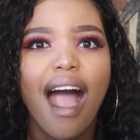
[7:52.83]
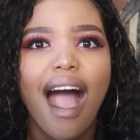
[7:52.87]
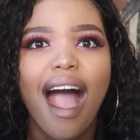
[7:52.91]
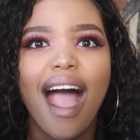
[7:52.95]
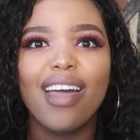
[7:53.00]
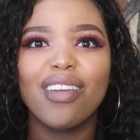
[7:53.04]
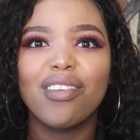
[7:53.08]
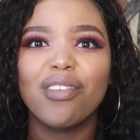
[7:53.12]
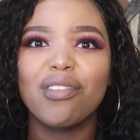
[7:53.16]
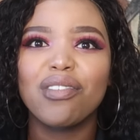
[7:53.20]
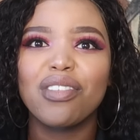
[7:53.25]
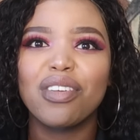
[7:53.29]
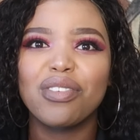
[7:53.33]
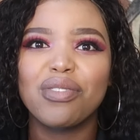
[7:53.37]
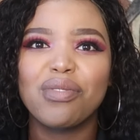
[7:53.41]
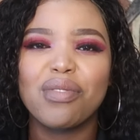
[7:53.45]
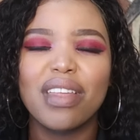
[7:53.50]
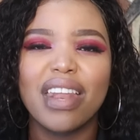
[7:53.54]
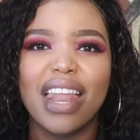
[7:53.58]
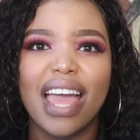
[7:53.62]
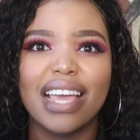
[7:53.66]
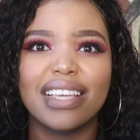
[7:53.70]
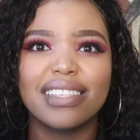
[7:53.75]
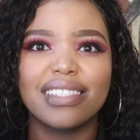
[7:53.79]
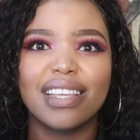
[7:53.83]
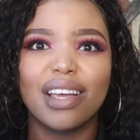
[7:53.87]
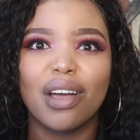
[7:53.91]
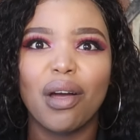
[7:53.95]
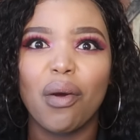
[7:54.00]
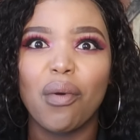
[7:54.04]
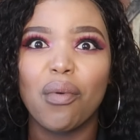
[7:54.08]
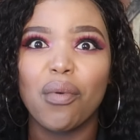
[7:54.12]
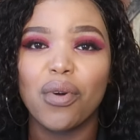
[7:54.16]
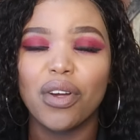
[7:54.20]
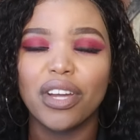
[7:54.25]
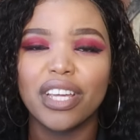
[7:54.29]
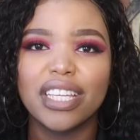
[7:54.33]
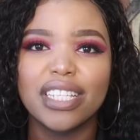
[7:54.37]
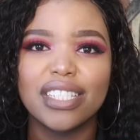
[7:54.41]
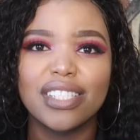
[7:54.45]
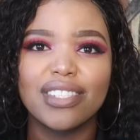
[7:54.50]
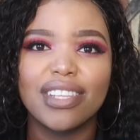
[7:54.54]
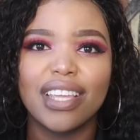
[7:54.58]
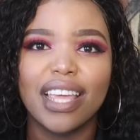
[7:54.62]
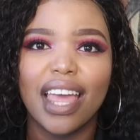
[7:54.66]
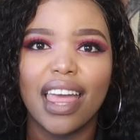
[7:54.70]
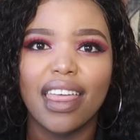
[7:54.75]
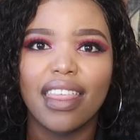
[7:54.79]
I know that you and Isaac are working
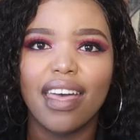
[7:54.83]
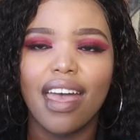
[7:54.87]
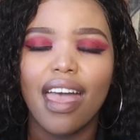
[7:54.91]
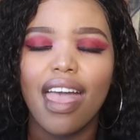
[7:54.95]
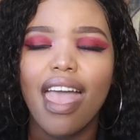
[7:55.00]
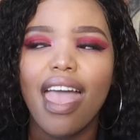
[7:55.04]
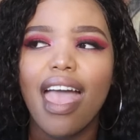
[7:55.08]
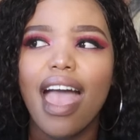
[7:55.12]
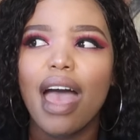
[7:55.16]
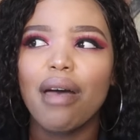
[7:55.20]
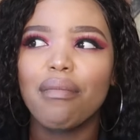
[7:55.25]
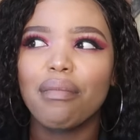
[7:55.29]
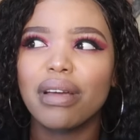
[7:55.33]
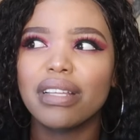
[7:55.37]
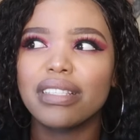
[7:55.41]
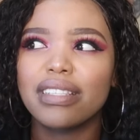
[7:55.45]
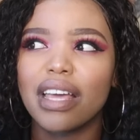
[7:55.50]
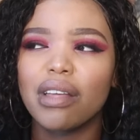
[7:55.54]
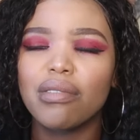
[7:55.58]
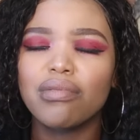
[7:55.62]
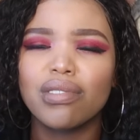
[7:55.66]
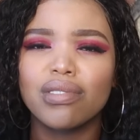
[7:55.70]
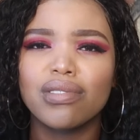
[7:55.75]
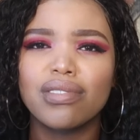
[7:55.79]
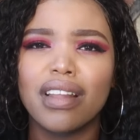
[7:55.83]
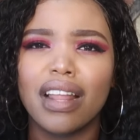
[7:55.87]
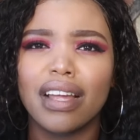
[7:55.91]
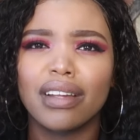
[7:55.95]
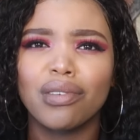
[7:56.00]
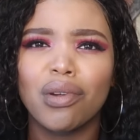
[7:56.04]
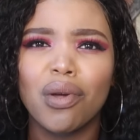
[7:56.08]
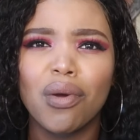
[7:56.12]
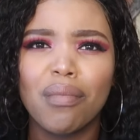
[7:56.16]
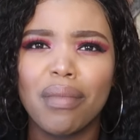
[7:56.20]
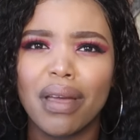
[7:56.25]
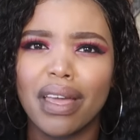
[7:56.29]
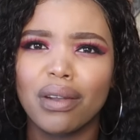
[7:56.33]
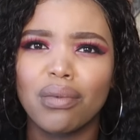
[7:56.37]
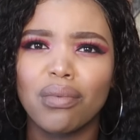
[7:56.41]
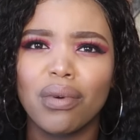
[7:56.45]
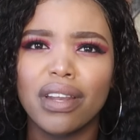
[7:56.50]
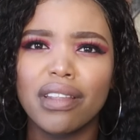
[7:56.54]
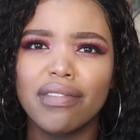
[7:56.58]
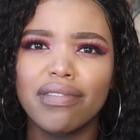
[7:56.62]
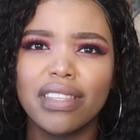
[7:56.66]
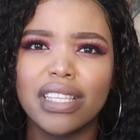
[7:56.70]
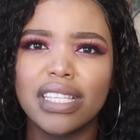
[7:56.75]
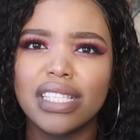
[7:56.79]
together." And my dad was also like, "No, man,
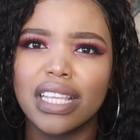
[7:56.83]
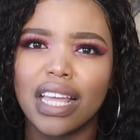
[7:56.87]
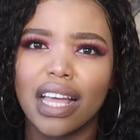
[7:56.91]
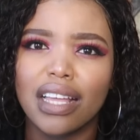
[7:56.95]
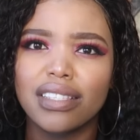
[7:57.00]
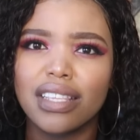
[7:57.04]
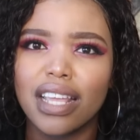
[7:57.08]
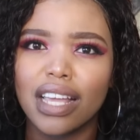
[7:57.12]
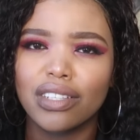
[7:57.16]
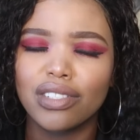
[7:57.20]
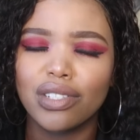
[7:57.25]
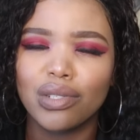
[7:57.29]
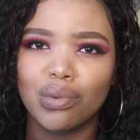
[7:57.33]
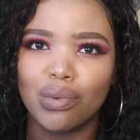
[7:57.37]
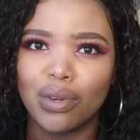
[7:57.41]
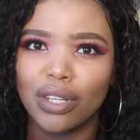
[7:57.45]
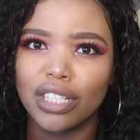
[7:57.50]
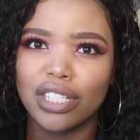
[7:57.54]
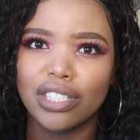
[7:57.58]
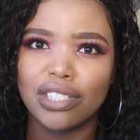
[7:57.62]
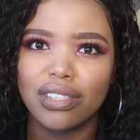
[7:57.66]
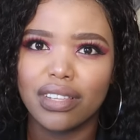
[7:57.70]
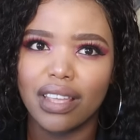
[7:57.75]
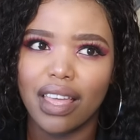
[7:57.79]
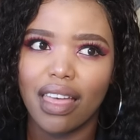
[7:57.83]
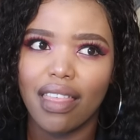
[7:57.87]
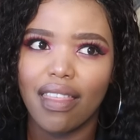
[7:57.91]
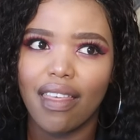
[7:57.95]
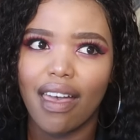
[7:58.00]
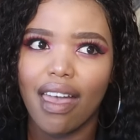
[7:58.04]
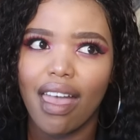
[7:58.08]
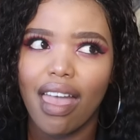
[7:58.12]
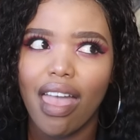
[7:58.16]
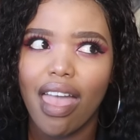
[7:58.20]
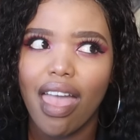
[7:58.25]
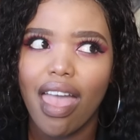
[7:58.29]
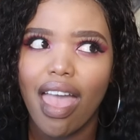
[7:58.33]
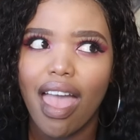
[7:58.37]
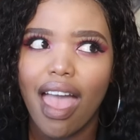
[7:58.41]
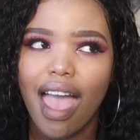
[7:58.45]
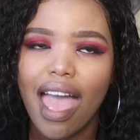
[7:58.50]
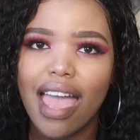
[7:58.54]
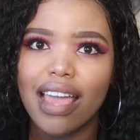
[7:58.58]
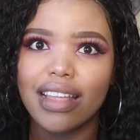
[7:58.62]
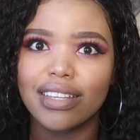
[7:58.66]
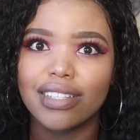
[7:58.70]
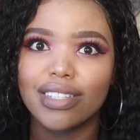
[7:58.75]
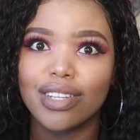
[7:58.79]
what if these guys are actually working together?
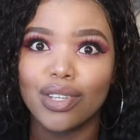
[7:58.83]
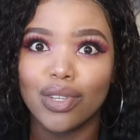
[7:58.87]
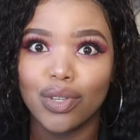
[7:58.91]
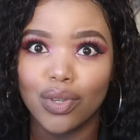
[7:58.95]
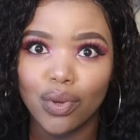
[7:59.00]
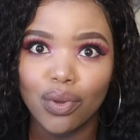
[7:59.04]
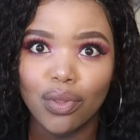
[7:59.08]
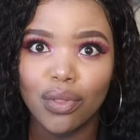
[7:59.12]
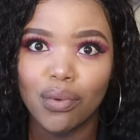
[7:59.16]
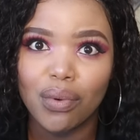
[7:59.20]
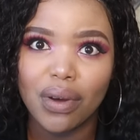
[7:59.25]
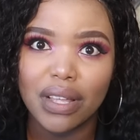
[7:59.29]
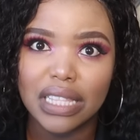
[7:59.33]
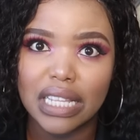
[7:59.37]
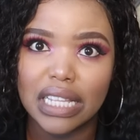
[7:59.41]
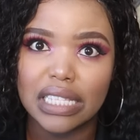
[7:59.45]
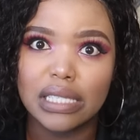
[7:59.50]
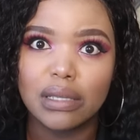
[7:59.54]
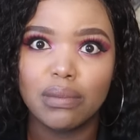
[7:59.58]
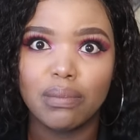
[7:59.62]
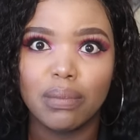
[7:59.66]
And you're the one that's